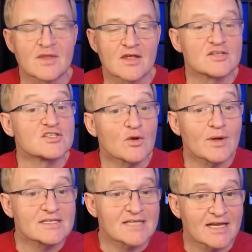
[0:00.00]
So
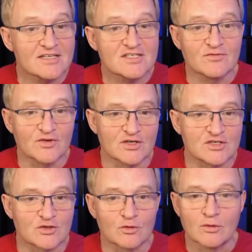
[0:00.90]
antennas to
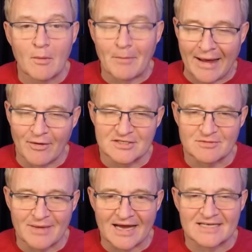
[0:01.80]
vertical, power to
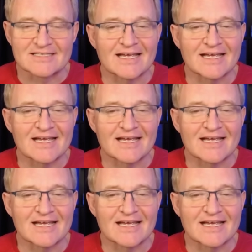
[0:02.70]
max,